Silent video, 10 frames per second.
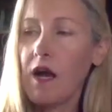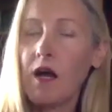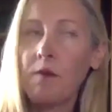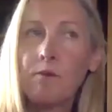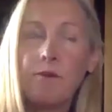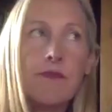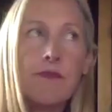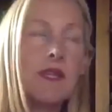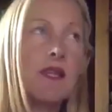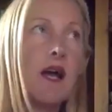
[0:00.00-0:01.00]
I
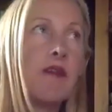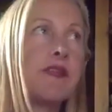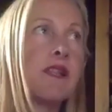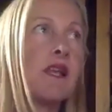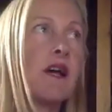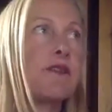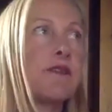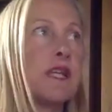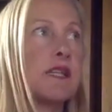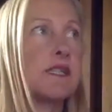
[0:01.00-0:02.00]
think the other
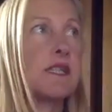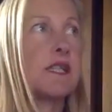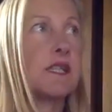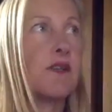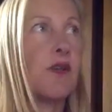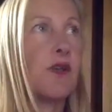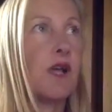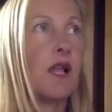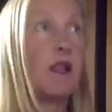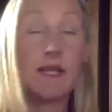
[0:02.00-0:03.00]
thing is,
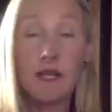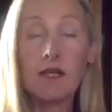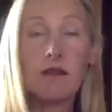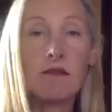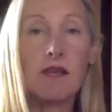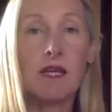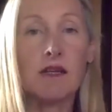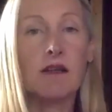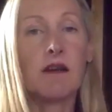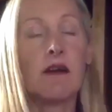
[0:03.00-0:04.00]
like
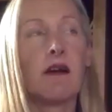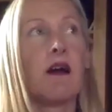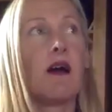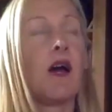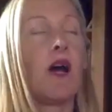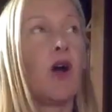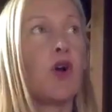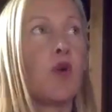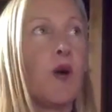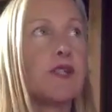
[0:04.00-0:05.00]
anything,
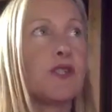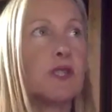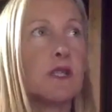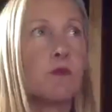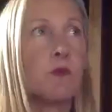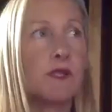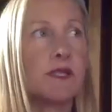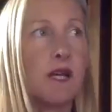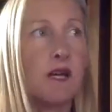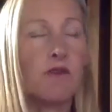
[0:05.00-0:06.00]
question
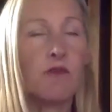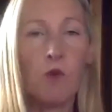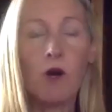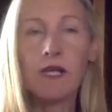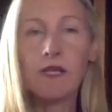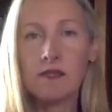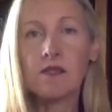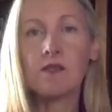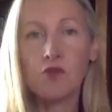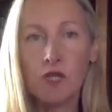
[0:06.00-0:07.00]
oneself, why is
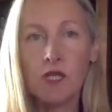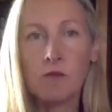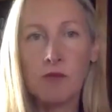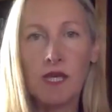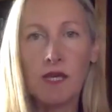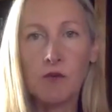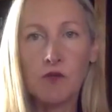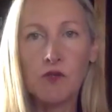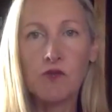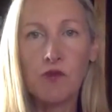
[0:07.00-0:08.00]
this dream here?
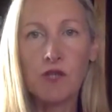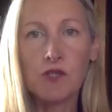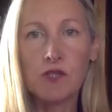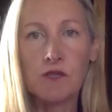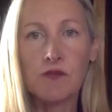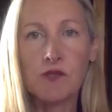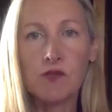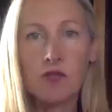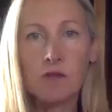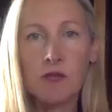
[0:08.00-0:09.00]
What's the function of the
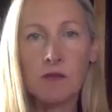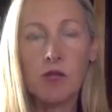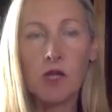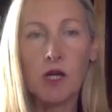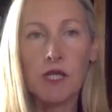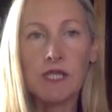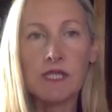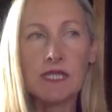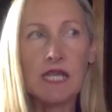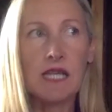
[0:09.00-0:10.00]
dream in the plot? Is
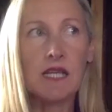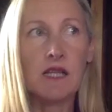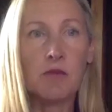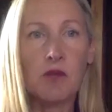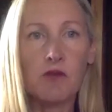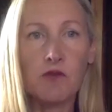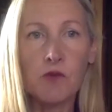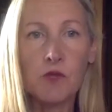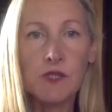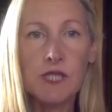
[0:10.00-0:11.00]
it taking the plot
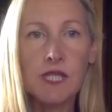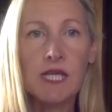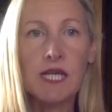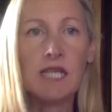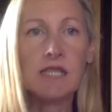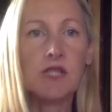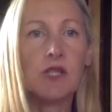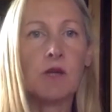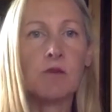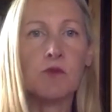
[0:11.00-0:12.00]
forward? Is it
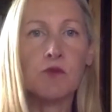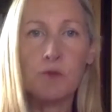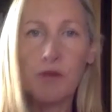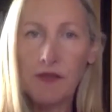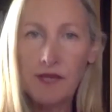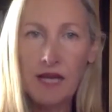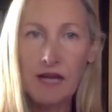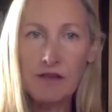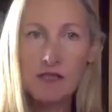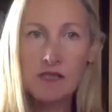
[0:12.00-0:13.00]
showing more about the
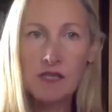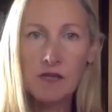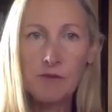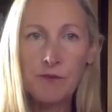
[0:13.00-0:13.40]
character?